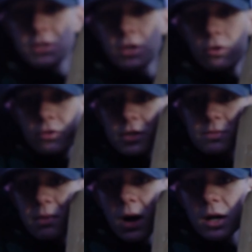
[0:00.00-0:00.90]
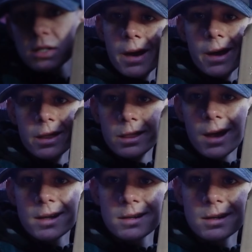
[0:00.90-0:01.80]
with this box, and
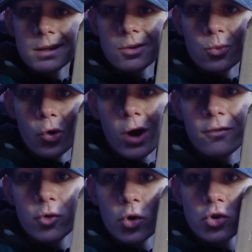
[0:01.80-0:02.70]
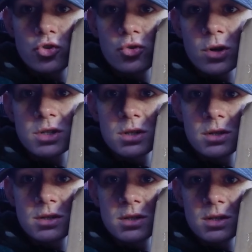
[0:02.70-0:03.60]
that will have your
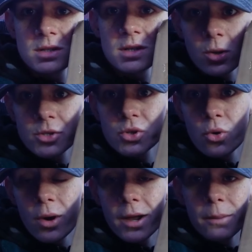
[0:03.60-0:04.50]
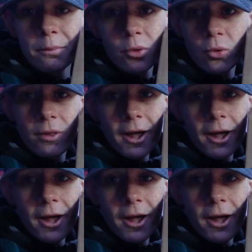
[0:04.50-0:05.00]
instructions inside. Let's go ahead and pull that